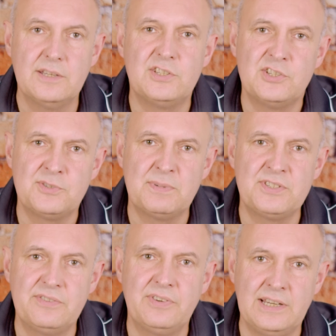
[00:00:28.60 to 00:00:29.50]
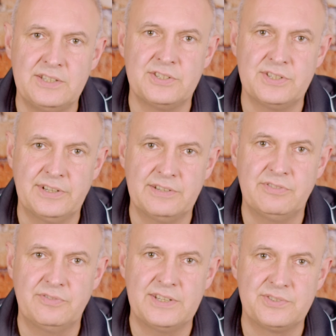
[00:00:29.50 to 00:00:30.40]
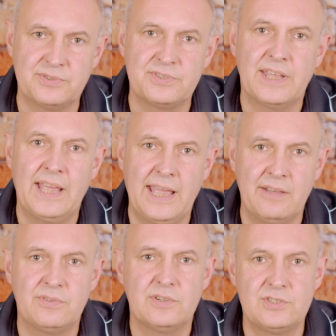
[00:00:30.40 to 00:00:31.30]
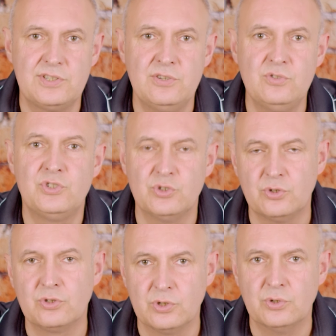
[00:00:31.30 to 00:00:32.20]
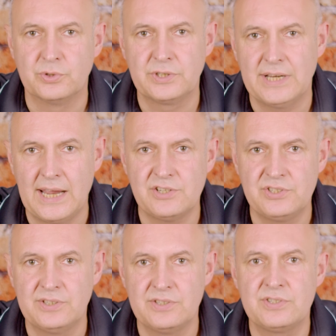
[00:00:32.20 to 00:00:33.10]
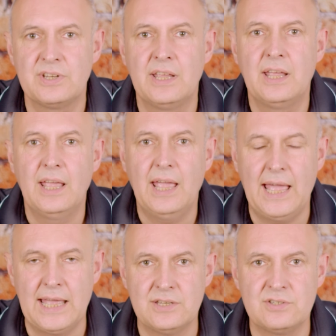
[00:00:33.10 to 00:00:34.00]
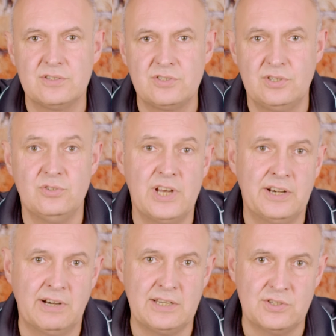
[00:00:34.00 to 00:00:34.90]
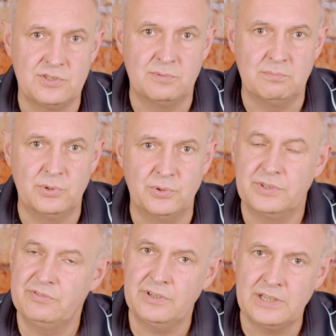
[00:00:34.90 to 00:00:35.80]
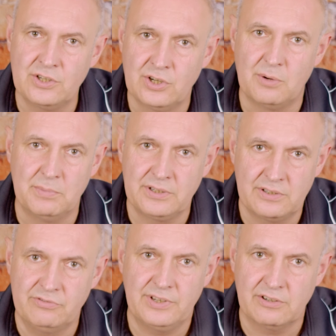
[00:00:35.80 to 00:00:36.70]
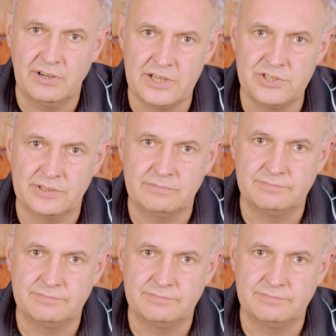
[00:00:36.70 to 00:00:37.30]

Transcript: This is specifically designed for vessels that have 2 shore cord connections and 2 generators on board, a very common configuration.